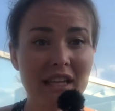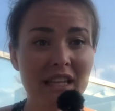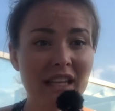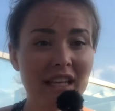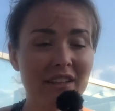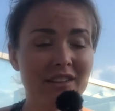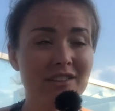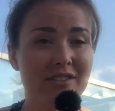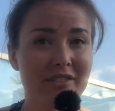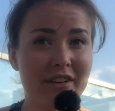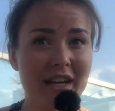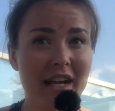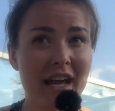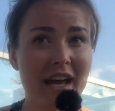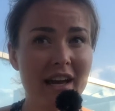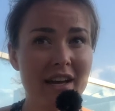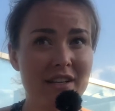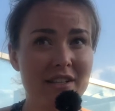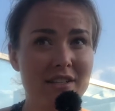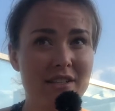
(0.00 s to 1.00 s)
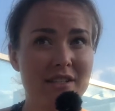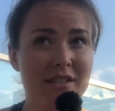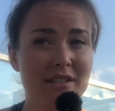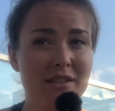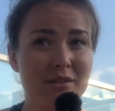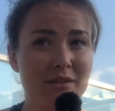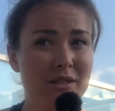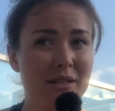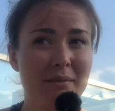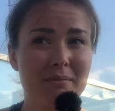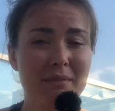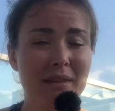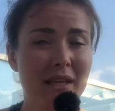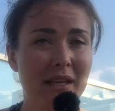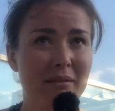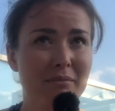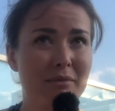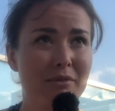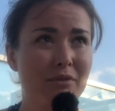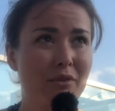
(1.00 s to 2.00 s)
like 3 hours or
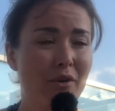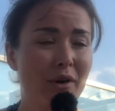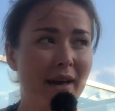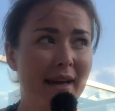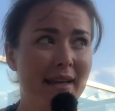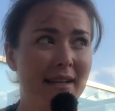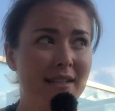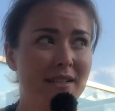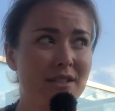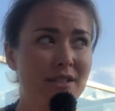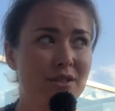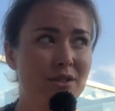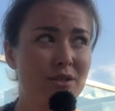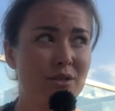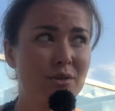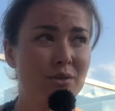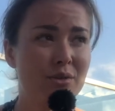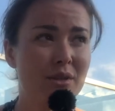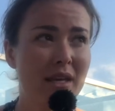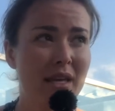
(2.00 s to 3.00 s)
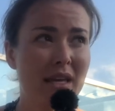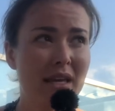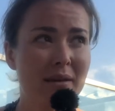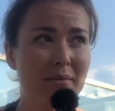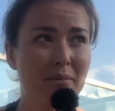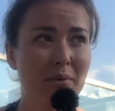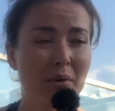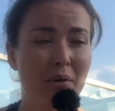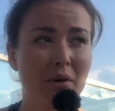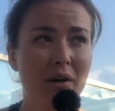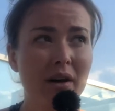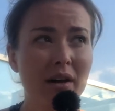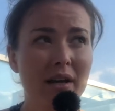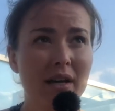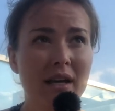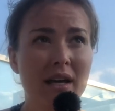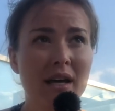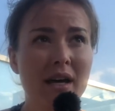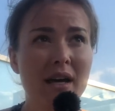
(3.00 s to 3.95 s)
something beforehand to the airport,